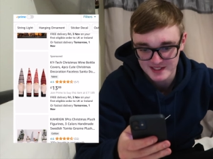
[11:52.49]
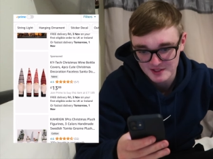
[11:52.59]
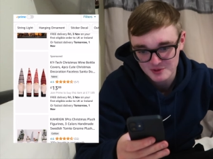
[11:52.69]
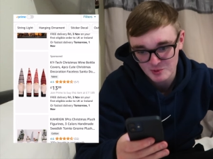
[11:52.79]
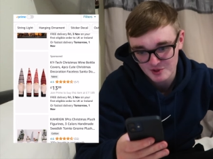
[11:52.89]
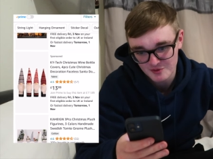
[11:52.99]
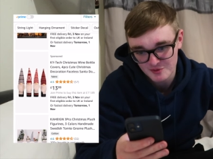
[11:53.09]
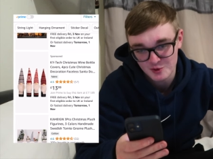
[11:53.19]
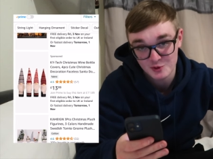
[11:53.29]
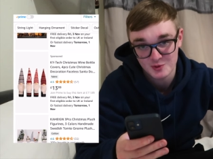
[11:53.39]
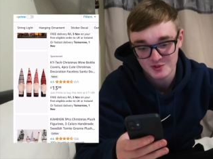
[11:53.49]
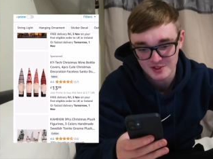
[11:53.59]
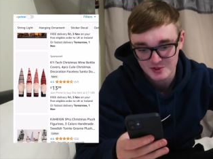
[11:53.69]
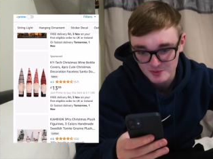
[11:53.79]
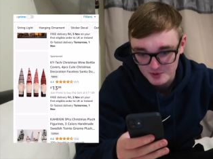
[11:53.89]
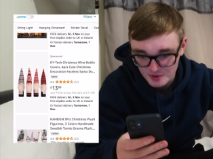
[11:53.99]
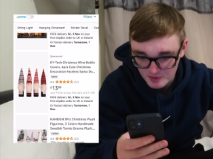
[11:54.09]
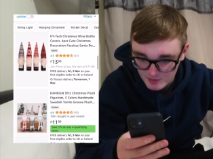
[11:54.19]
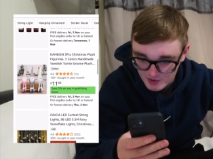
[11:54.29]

It's one of the first ones that comes up.